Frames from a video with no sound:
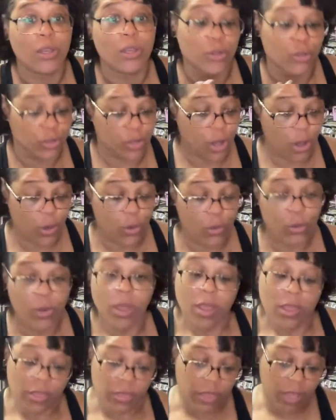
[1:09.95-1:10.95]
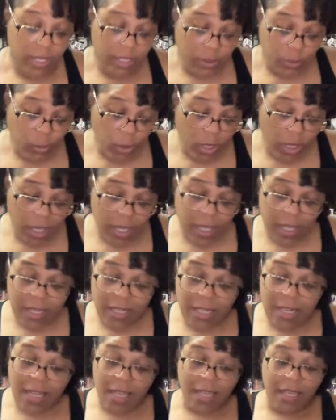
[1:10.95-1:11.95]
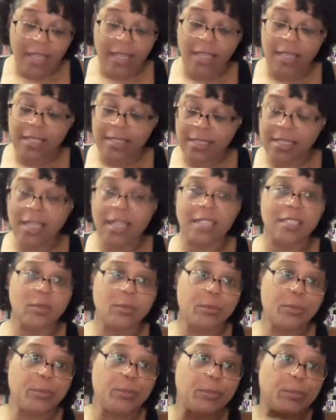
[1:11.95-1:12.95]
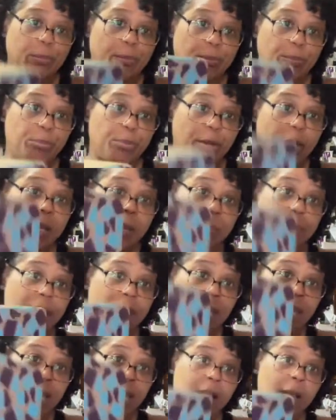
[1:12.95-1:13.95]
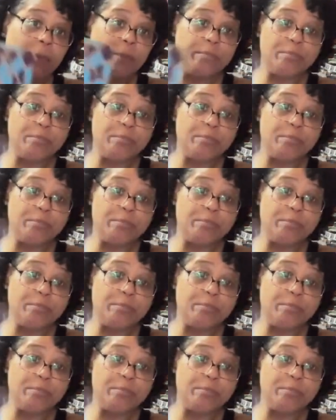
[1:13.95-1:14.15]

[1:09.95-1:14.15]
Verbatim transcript: So this one is, it's pretty big,